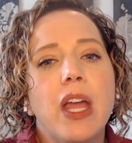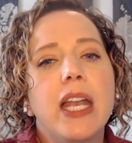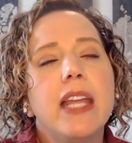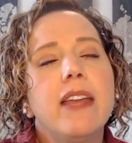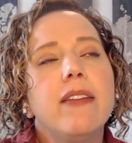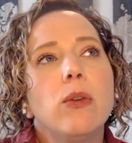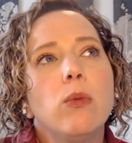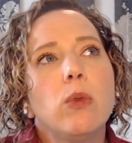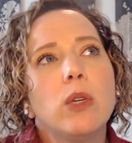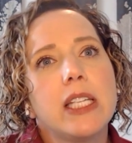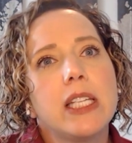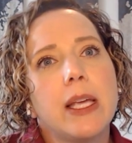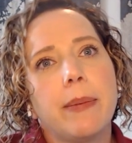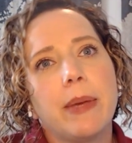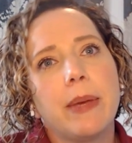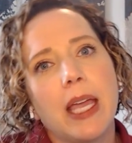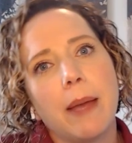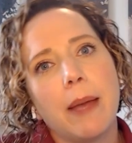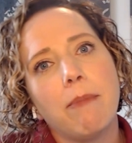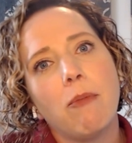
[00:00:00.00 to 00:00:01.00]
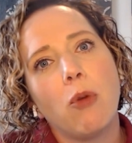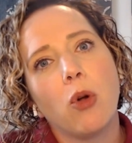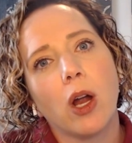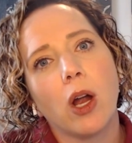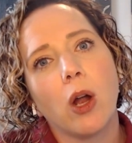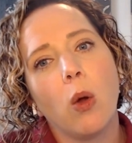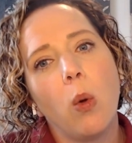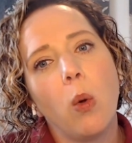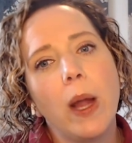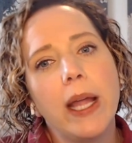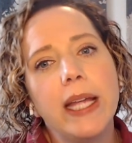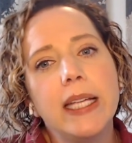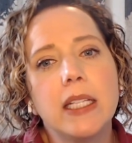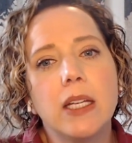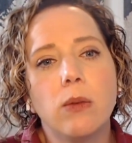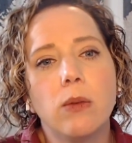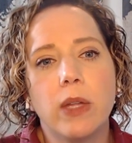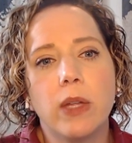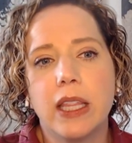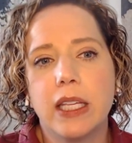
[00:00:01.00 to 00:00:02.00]
And even once I became more
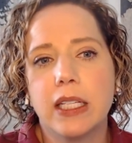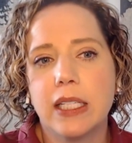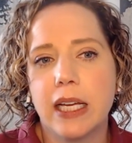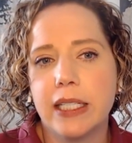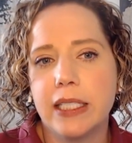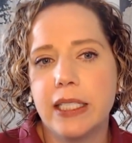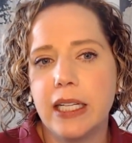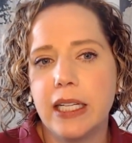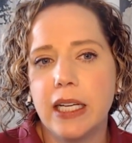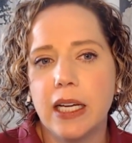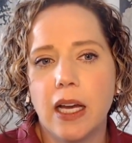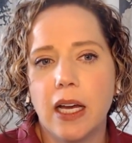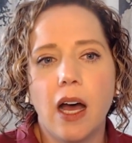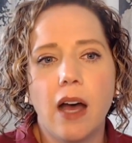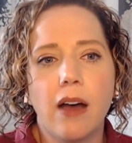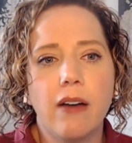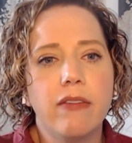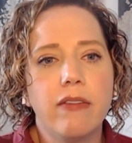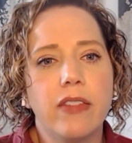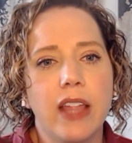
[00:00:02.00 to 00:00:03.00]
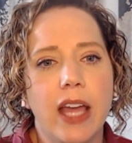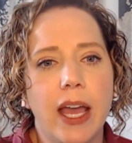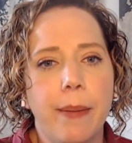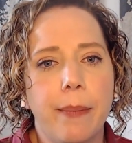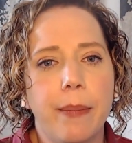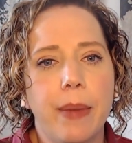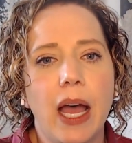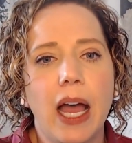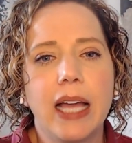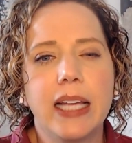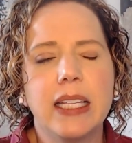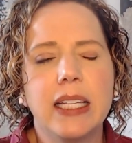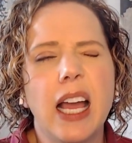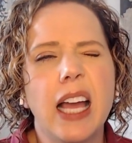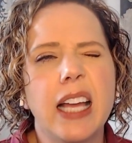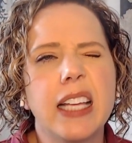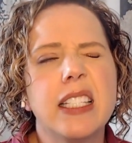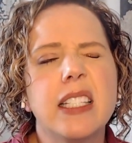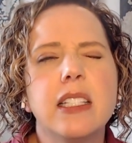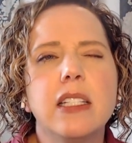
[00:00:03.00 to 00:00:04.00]
acquainted with this idea of them,
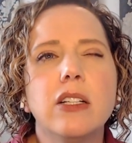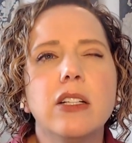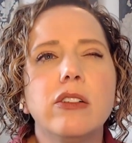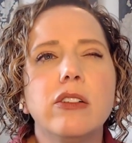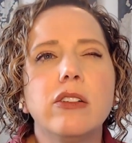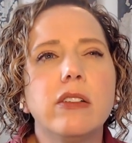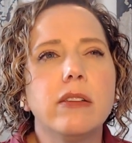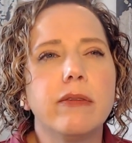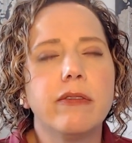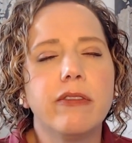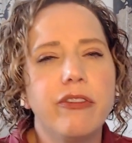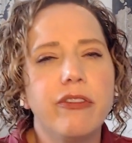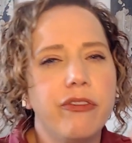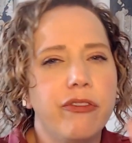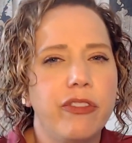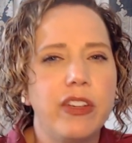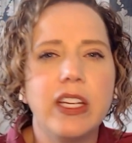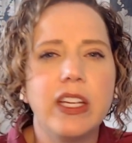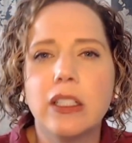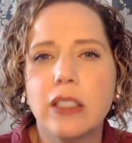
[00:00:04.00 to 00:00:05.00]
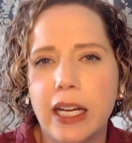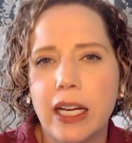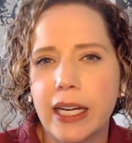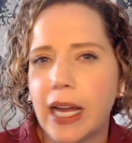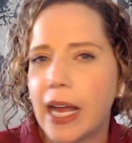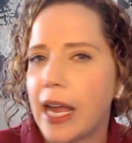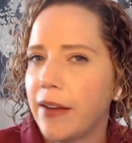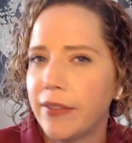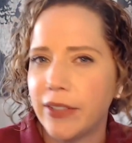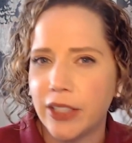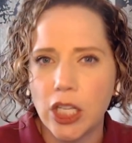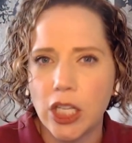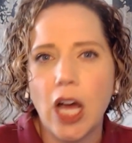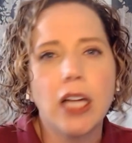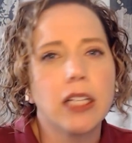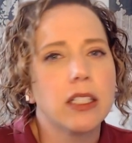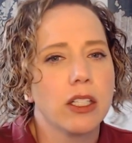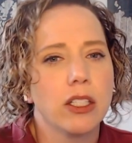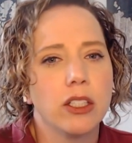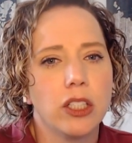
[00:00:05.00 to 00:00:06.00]
I still feel like I have a
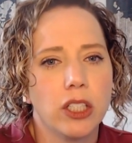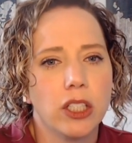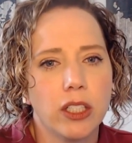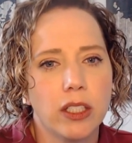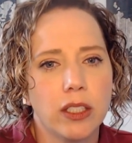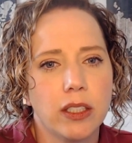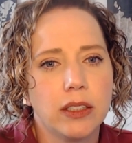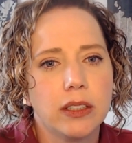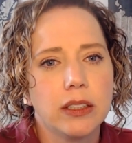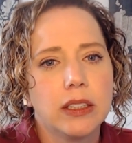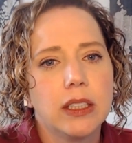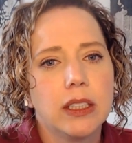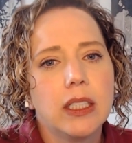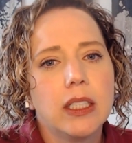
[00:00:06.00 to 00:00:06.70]
lot to learn.